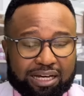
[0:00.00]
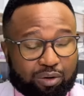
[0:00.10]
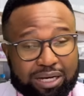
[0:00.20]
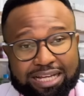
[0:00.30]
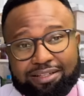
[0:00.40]
I
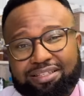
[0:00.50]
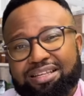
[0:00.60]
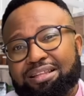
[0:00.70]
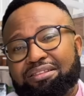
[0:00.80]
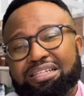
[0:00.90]
don't like this thing
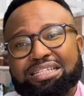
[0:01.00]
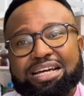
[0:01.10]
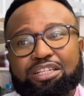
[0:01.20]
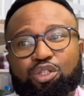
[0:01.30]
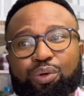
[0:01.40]
that the DA
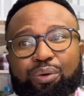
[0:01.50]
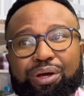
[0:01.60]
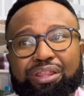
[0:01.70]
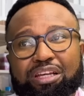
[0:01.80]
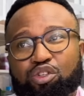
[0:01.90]
is doing where
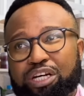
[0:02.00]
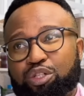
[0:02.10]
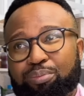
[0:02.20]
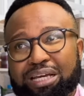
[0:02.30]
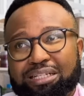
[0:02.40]
they're trying to
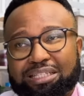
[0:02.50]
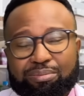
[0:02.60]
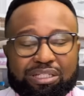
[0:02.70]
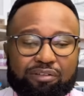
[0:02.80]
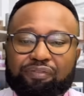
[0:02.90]
make it seem
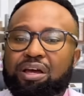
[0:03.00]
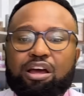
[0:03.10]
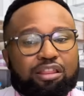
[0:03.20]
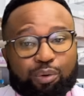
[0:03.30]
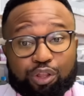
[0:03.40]
as if
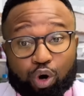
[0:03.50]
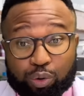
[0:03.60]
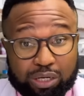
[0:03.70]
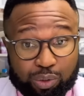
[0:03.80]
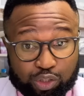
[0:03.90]
they were the
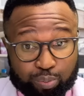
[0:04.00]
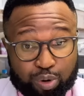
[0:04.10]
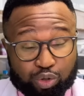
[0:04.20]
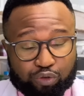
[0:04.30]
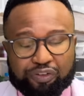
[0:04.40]
only ones
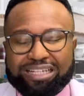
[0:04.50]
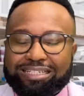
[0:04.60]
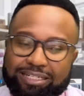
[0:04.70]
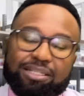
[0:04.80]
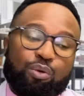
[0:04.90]
opposed to VAT.
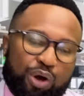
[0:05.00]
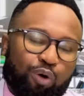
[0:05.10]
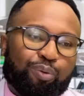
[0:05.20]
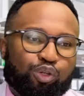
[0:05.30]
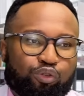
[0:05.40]
Yes, they were
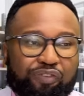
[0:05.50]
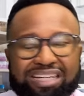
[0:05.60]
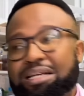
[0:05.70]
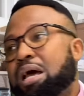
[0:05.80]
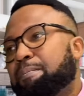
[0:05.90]
opposed to VAT,
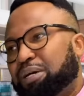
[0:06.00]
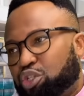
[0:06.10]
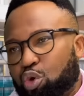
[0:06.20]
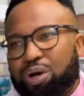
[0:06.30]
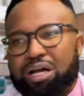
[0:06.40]
but
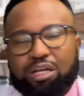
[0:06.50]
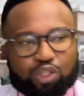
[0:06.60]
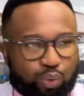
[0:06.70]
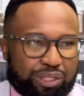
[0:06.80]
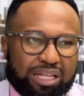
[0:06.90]
so were
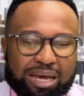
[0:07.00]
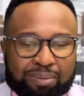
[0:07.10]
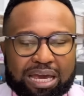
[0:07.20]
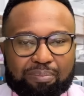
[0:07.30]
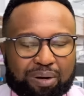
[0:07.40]
the
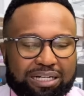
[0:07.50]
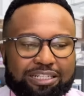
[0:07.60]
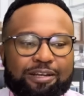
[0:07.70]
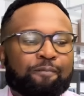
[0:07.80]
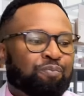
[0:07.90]
MK
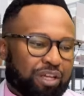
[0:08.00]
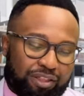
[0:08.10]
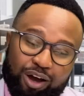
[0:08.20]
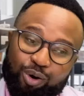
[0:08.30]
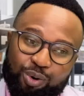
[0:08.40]
party. In
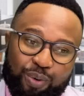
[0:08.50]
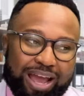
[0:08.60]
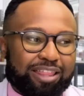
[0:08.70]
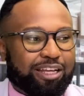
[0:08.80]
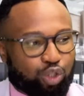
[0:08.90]
their own way,
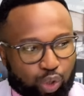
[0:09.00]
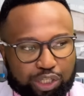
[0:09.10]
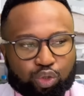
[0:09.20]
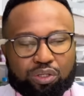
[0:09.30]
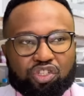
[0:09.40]
they took it
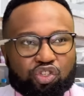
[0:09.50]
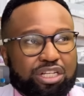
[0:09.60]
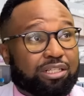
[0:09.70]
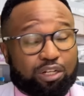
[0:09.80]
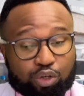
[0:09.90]
to the
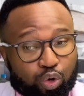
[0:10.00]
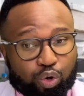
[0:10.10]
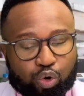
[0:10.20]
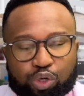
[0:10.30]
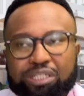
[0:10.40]
streets. They don't go to
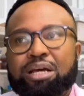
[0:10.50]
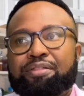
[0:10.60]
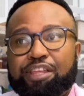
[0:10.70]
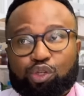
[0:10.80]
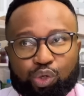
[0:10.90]
courts.
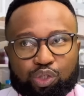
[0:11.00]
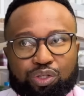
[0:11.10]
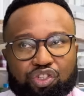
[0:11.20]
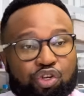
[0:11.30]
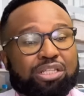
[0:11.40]
They took it to the
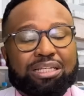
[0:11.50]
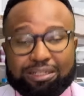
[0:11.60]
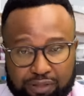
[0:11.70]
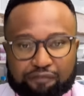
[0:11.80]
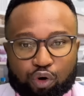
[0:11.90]
streets.
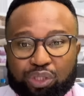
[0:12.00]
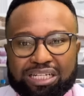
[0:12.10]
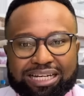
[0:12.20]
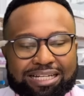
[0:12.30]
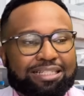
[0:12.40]
They voted
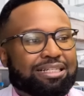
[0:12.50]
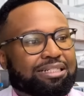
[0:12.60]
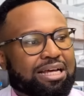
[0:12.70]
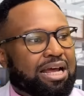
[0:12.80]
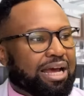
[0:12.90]
against it.
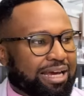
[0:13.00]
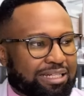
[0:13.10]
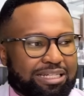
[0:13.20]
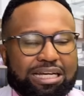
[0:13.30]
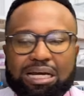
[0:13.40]

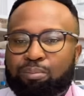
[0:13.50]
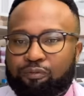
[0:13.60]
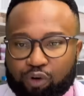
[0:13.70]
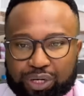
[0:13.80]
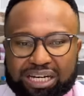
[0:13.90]
ATM
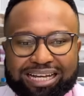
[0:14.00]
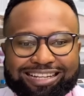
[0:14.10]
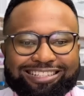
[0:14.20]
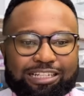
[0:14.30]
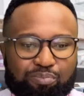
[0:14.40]
voted
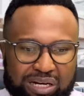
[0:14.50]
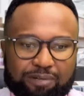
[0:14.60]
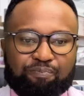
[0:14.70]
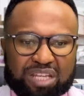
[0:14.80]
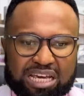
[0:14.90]
against it, but
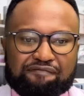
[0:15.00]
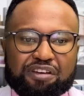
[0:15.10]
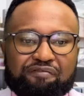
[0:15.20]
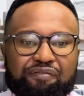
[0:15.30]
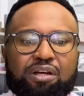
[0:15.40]

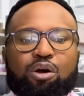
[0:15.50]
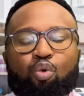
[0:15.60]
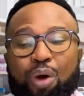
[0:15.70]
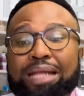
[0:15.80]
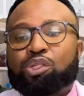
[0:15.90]
EFF
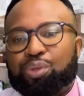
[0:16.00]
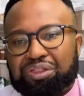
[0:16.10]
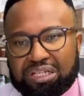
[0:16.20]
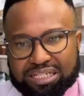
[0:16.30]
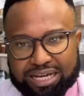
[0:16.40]
went with
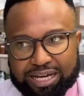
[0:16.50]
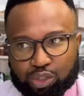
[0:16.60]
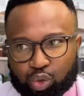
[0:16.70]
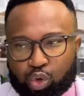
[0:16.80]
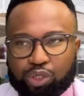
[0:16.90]
the DA
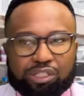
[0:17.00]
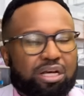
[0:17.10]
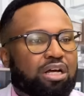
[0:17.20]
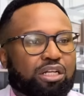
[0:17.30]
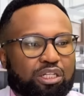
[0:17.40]
to
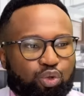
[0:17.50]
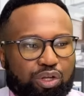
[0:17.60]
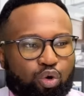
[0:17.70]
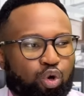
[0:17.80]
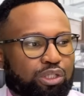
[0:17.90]
the
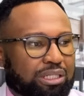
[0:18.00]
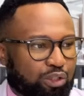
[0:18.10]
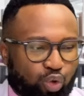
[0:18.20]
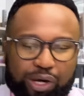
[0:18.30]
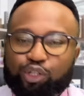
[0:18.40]
court.
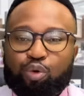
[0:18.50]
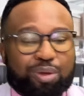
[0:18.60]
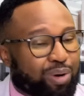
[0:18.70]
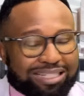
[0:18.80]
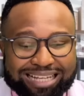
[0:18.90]
Ngwaitobi
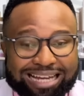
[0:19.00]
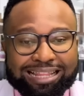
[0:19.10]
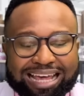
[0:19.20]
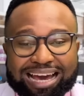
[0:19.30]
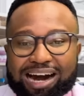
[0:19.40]
was in
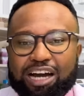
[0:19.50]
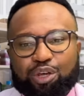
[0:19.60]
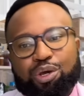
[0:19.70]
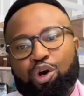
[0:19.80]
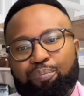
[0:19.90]
there
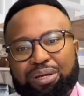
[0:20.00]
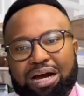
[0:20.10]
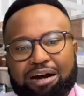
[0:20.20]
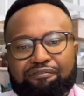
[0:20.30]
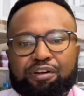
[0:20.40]
arguing on
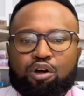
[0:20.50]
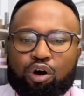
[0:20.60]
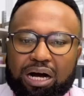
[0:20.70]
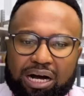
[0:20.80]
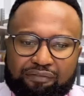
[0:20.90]
behalf,
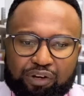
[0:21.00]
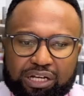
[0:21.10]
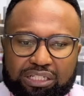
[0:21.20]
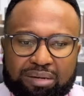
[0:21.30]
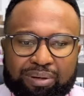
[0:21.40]

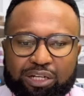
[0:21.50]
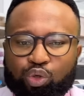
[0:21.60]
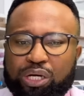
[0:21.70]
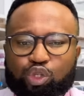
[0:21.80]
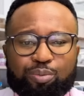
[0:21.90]
Advocate Tembeka
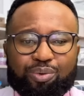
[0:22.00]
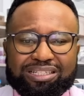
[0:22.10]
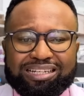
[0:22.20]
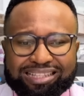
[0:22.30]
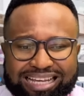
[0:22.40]
Ngwaitobi was
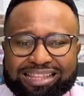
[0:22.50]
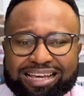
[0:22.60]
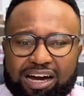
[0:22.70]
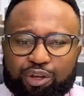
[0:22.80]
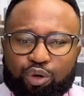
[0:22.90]
in
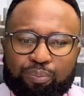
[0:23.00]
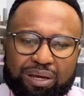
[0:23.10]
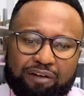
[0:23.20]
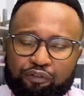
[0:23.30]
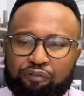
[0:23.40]
there arguing on
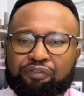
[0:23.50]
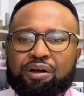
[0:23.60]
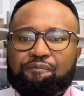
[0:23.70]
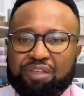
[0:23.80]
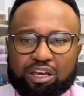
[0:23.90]
behalf of
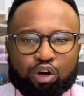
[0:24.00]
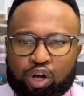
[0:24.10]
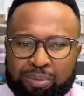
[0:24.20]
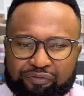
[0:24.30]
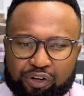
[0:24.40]
the
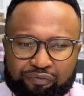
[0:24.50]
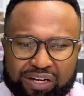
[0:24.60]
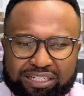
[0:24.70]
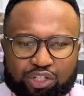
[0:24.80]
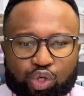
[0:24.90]
Economic Freedom
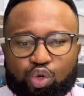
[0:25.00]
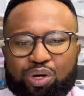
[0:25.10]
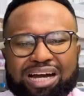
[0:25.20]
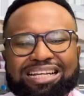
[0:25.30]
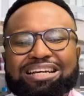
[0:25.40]
Fighters. So you
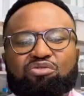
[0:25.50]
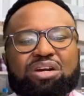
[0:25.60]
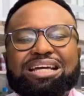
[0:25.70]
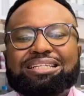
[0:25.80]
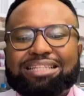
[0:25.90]
can't
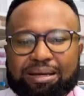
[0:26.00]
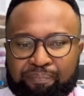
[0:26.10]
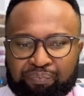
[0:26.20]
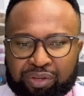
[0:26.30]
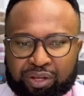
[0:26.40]
erase him.
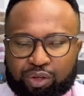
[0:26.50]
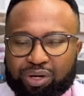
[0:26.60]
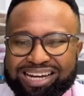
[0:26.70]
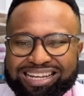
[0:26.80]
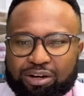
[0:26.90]
You
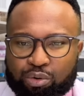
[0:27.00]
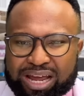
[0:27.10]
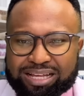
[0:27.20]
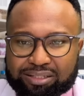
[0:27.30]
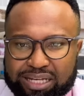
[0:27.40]
can't
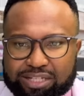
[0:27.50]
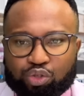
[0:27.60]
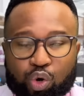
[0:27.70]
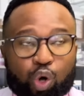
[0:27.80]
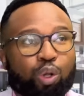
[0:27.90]
erase his
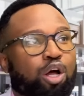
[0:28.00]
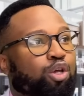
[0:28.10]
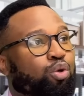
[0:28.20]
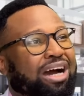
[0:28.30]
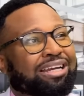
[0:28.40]
role.
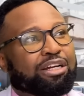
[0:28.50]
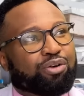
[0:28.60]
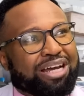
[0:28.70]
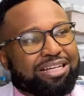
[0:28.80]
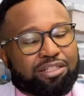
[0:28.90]
You can't
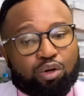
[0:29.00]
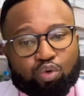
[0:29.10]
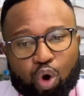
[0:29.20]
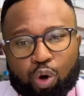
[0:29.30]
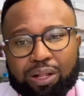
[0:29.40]
erase the
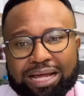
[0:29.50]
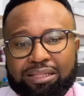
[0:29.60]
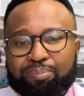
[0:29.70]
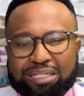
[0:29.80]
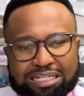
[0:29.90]
role and the
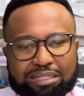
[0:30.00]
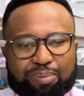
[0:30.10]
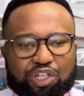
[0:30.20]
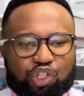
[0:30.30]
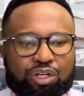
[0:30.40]

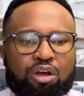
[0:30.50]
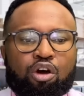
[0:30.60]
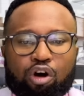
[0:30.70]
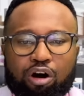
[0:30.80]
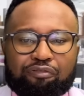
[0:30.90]
participation
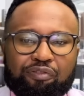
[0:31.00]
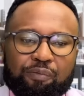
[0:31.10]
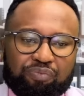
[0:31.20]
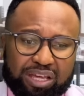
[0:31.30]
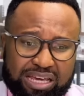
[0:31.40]
of
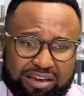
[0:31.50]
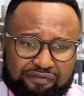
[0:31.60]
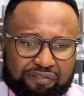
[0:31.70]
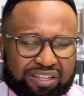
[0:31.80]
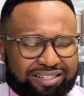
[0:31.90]
the
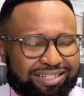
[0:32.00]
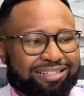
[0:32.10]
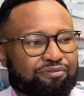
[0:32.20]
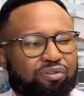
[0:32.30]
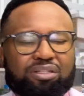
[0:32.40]
EFF. That's
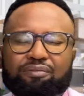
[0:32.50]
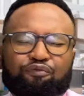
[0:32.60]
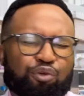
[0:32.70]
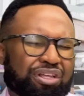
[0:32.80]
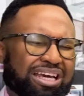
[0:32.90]
just
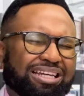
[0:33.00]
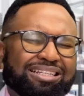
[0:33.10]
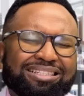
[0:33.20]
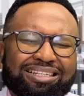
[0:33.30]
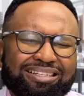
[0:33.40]
for the Helen
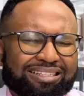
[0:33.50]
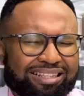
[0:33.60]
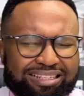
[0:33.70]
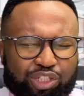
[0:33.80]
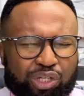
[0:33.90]
Zillers and
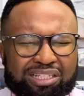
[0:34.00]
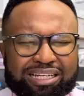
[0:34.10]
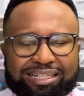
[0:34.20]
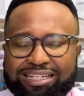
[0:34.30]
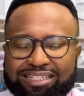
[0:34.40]
the John
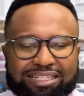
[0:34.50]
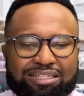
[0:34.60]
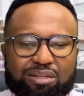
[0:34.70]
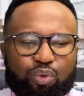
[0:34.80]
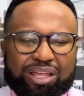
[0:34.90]
Steiners, and
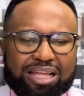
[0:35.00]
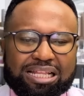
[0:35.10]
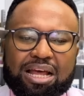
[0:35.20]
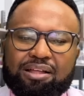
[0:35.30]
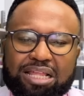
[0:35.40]
the way that
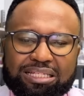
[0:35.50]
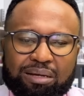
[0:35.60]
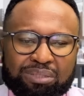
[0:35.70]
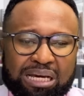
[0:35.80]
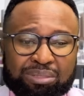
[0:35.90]
they
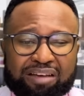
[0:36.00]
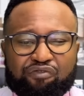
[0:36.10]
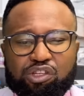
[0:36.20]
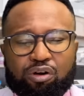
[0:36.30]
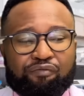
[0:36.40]
sometimes have
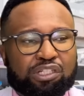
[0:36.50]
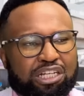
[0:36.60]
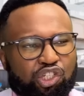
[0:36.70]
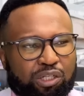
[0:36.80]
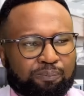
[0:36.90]
this
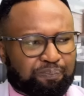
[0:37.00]
conversation.